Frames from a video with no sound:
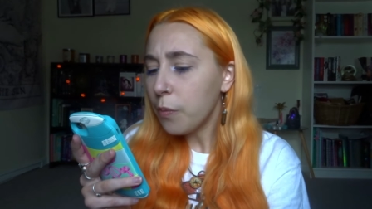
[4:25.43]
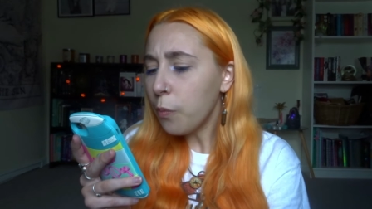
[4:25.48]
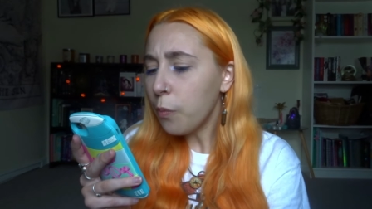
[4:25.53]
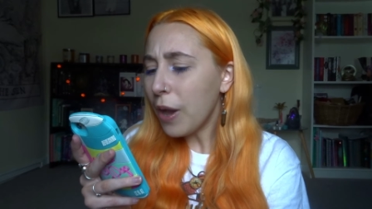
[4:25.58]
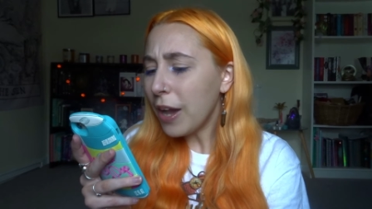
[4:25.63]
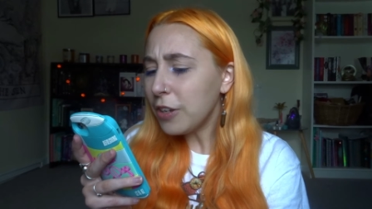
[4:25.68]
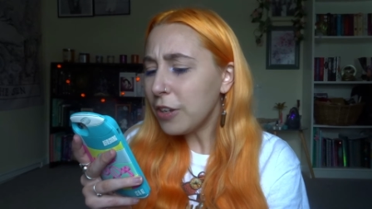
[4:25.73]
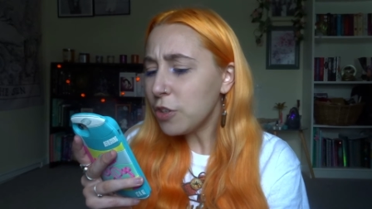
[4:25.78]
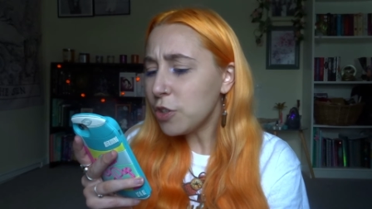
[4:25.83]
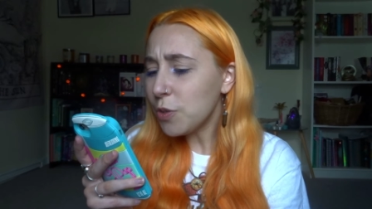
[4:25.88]

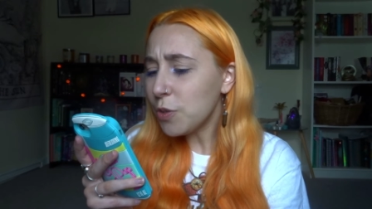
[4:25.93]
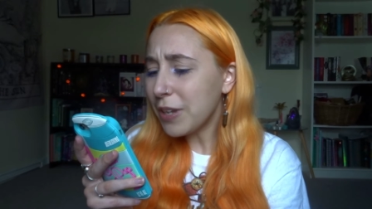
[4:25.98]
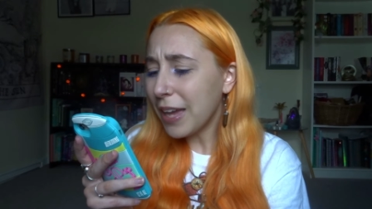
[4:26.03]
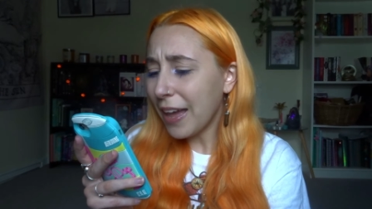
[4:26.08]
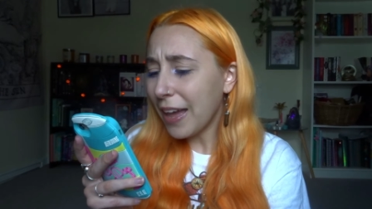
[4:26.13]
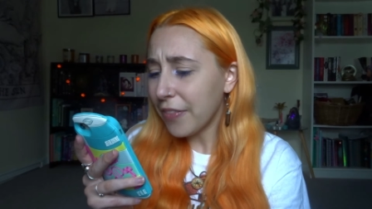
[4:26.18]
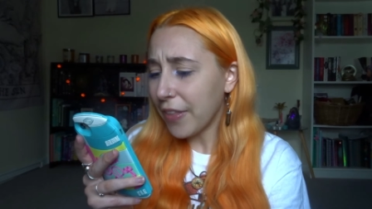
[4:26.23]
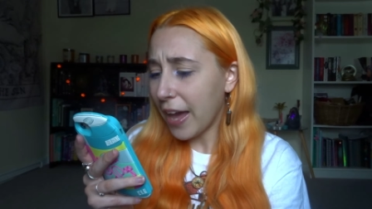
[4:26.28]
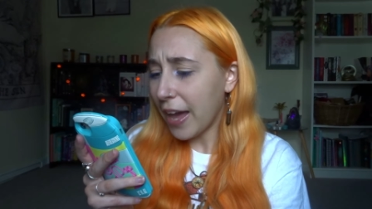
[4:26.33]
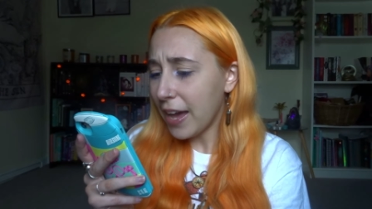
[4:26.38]
Where did you
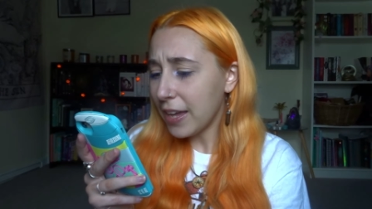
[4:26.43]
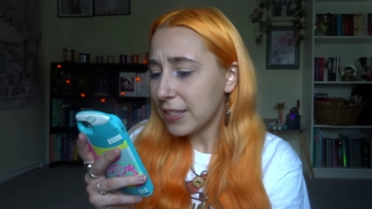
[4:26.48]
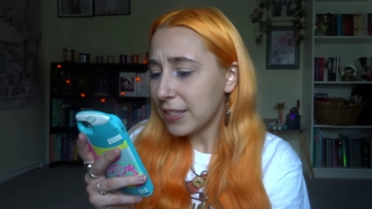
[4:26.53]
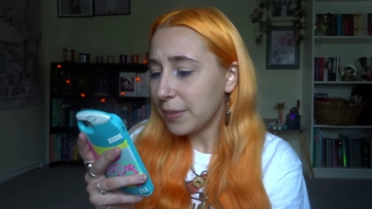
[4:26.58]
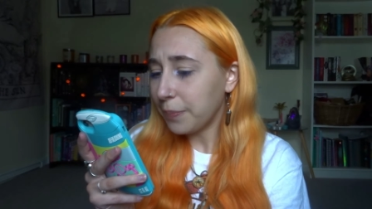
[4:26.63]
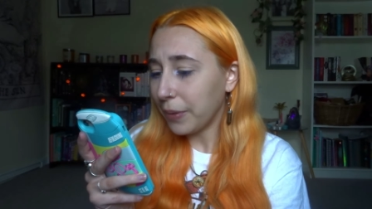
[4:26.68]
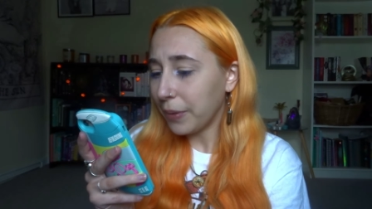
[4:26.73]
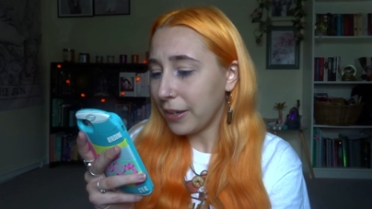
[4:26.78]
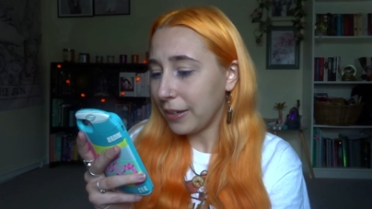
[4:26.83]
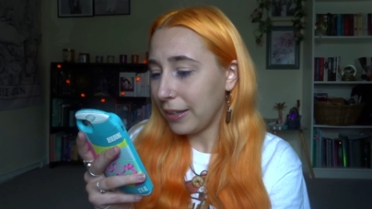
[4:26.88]
get that?
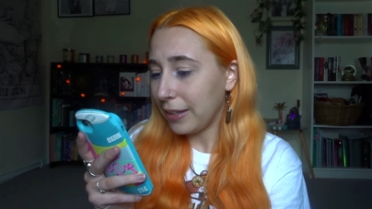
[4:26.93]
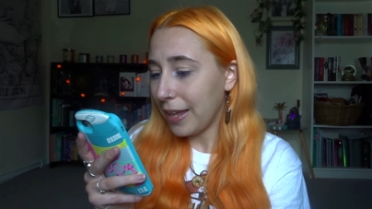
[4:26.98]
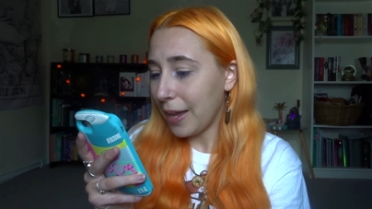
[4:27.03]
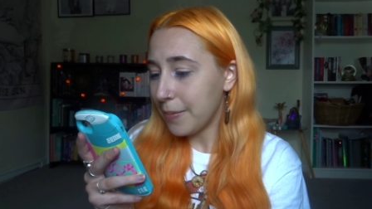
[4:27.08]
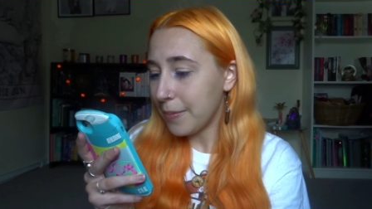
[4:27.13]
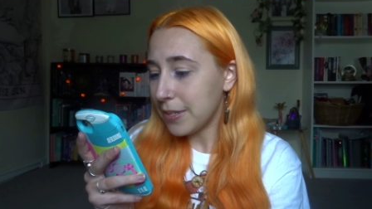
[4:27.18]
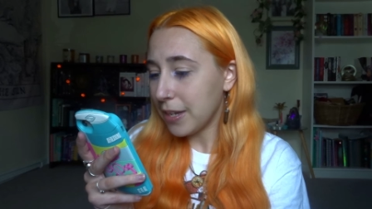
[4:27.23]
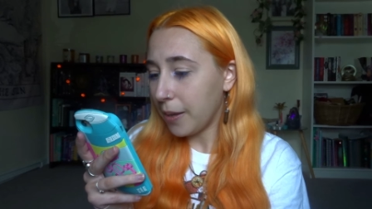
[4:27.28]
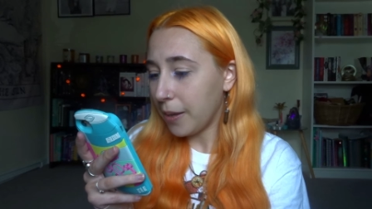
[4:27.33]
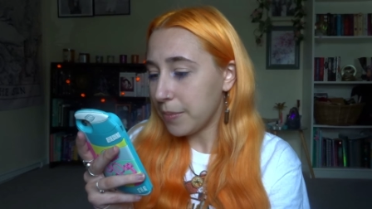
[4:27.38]
Sabrina
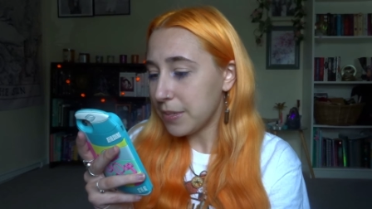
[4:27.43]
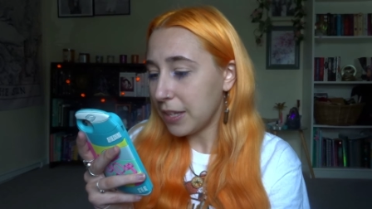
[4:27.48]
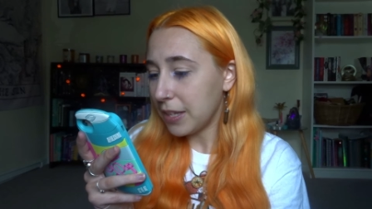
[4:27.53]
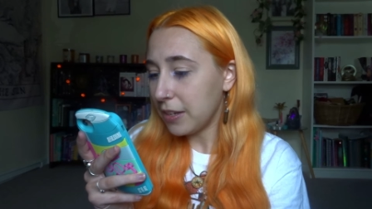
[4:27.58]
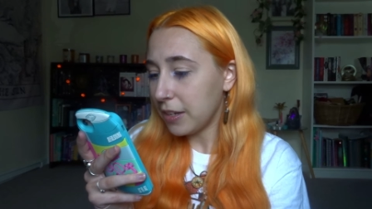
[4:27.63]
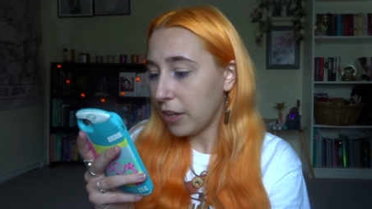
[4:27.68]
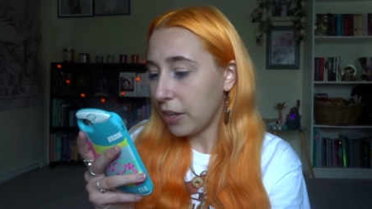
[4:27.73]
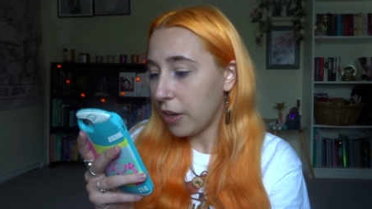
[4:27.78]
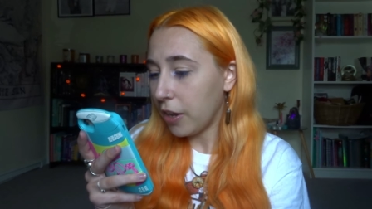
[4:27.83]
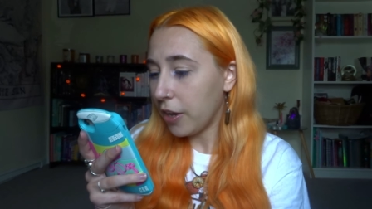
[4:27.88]
leapt up,
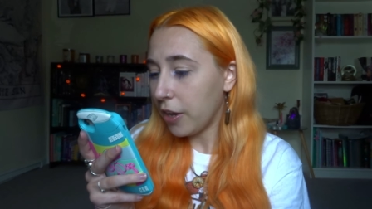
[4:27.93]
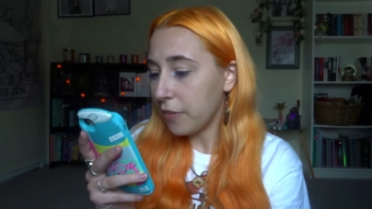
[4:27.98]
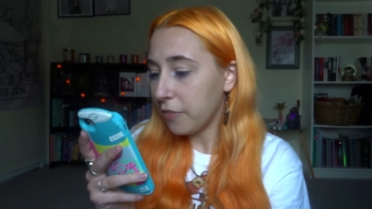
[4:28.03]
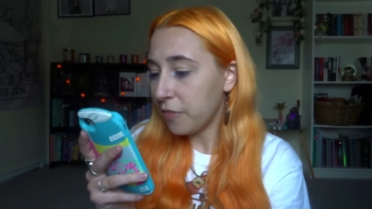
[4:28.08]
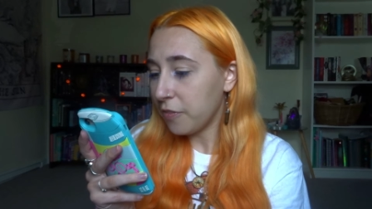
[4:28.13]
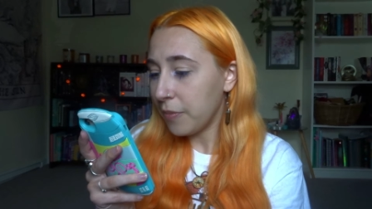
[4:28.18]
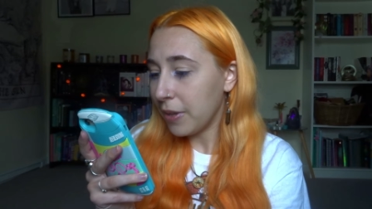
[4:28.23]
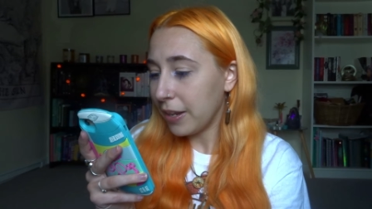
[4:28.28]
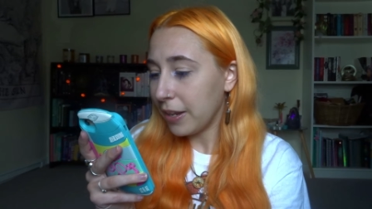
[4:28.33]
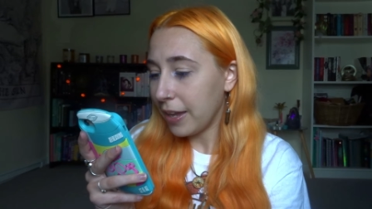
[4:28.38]
sending her own
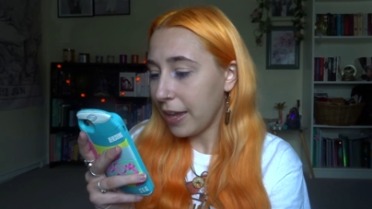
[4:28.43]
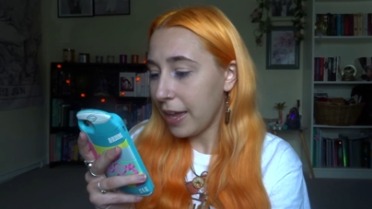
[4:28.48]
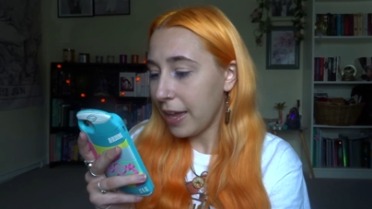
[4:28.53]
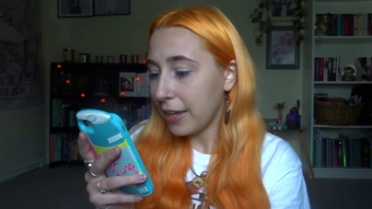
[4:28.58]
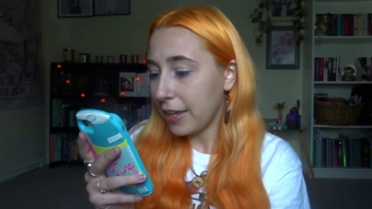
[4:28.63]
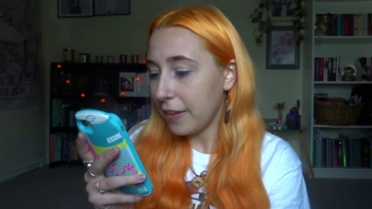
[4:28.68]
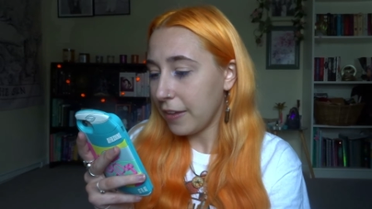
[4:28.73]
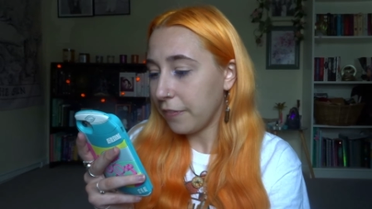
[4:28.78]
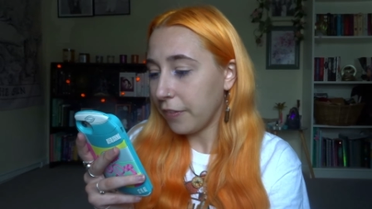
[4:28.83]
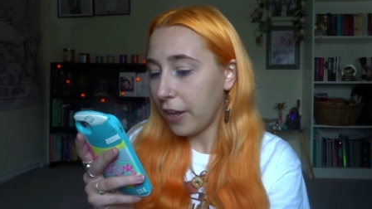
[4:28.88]
familiar
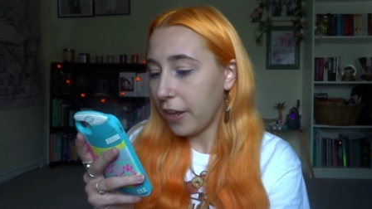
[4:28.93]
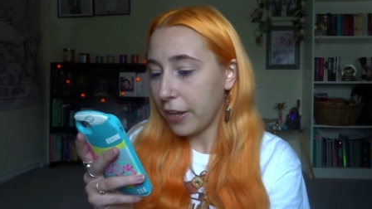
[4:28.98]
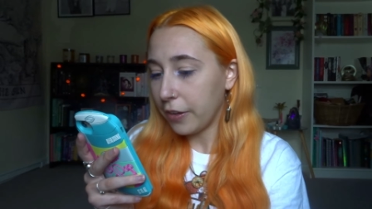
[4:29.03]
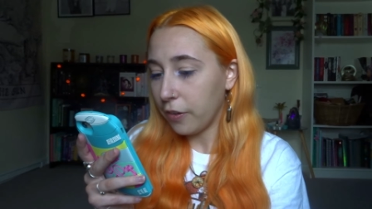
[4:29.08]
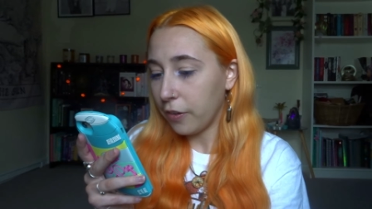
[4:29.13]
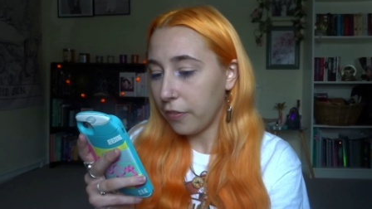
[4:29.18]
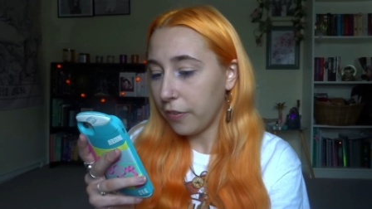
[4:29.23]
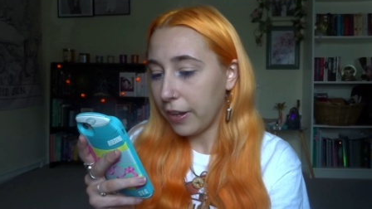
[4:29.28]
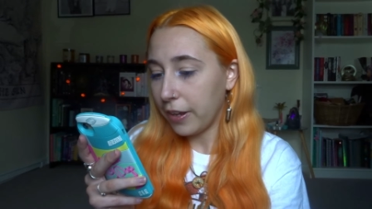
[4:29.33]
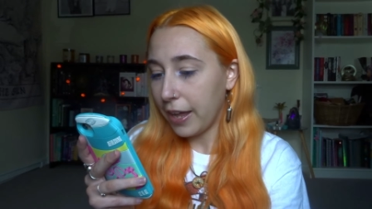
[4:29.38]
Iggy flying
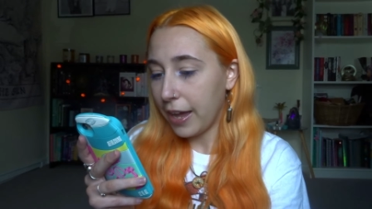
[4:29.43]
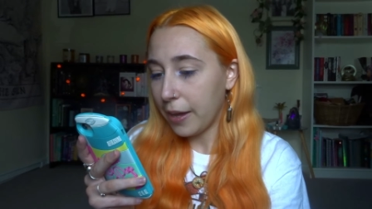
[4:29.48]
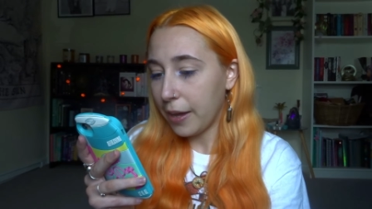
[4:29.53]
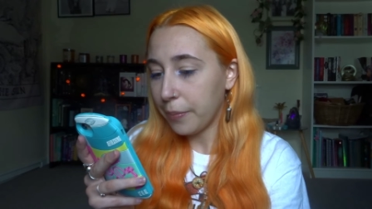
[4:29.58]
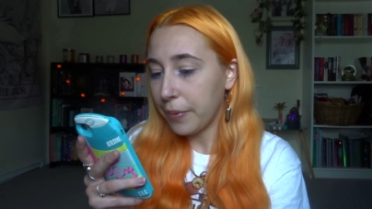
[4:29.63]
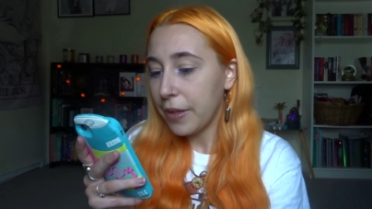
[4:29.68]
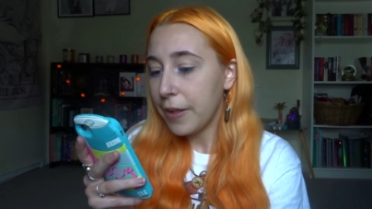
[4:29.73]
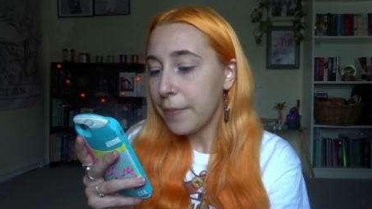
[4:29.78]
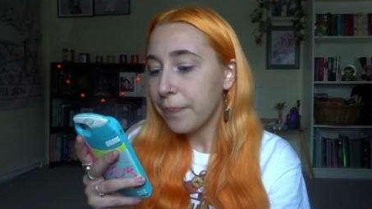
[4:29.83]
off her lap.